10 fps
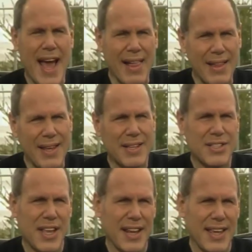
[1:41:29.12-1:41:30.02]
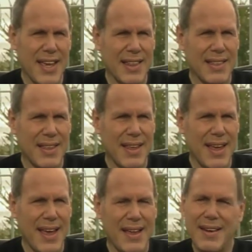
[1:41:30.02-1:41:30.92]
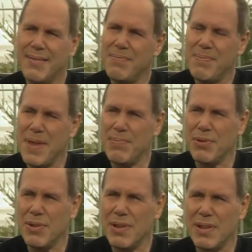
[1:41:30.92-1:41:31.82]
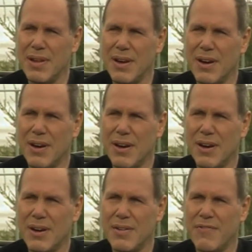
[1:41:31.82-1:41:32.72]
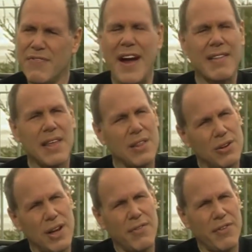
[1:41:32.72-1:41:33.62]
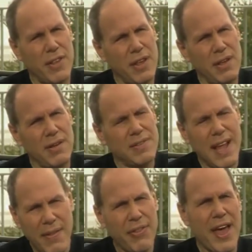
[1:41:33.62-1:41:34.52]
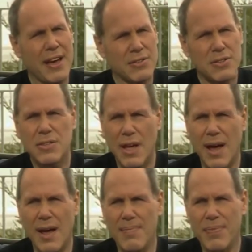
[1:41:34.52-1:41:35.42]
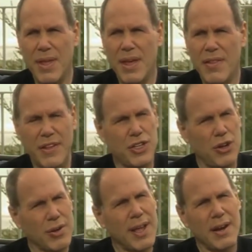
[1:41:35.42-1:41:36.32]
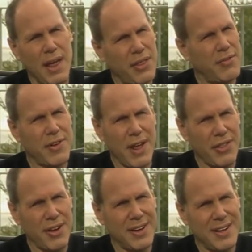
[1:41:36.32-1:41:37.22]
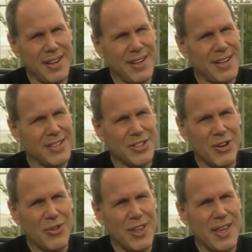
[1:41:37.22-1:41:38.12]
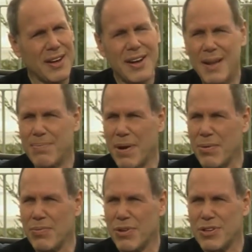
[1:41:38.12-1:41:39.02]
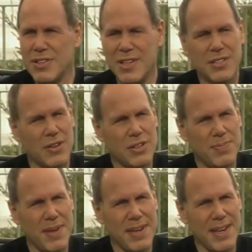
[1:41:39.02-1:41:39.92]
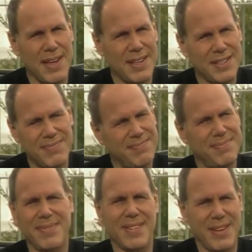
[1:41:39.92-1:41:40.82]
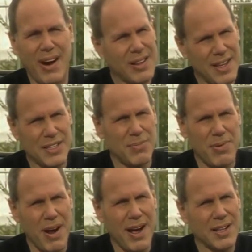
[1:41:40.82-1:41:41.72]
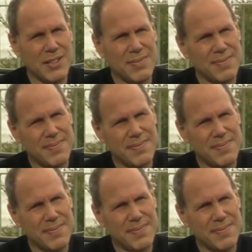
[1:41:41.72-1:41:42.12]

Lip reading: reality is setting in, and people are finally learning for the 10,000th time that you don't get nothing for nothing. So the internet bubble bursting, so to speak, is hardly a surprise.